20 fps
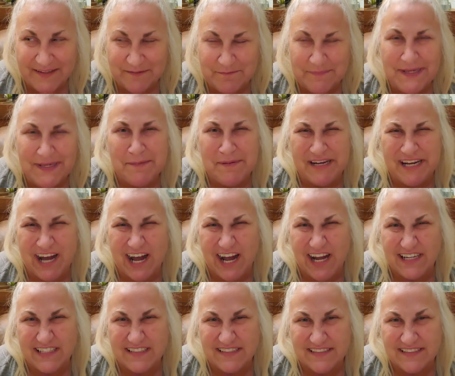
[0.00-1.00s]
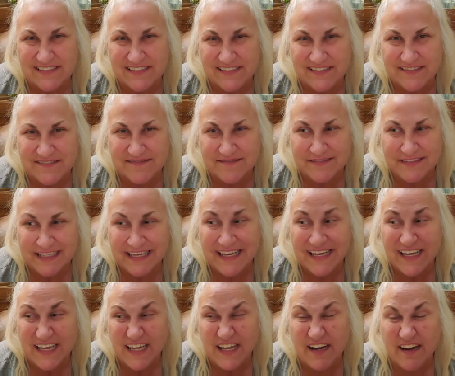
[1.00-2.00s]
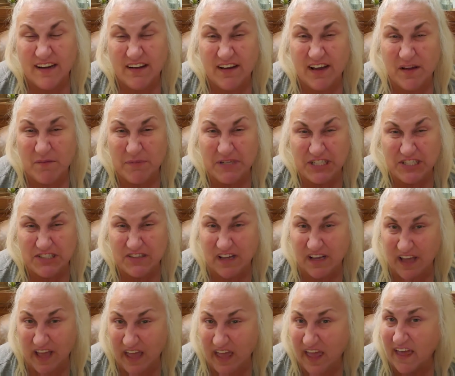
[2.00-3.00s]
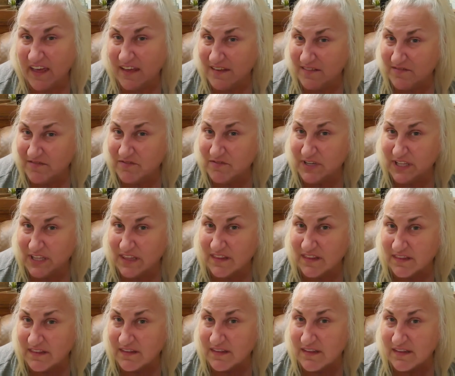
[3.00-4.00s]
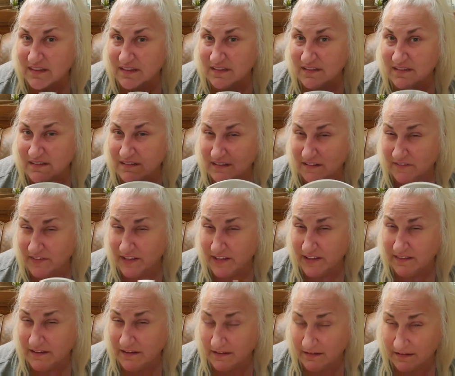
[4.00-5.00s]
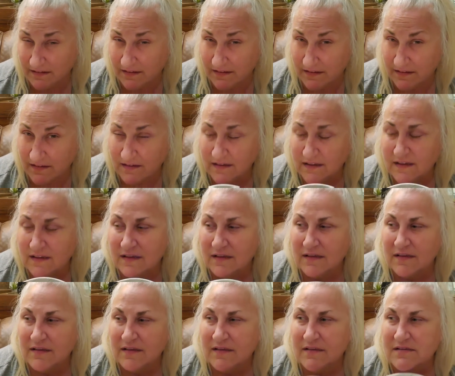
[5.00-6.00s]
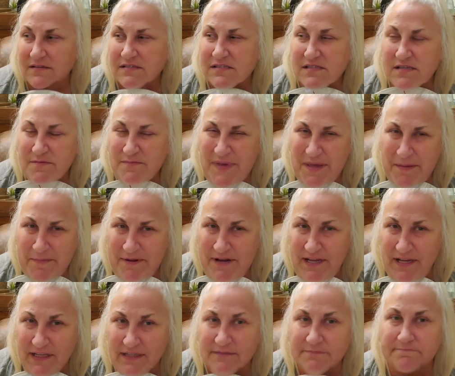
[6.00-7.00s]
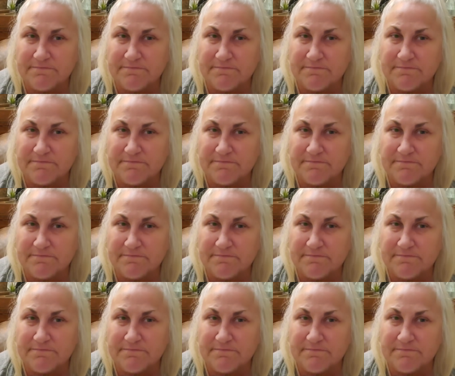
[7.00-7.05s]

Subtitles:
maybe not. I don't know how much luck I have with stuff like this, so maybe not.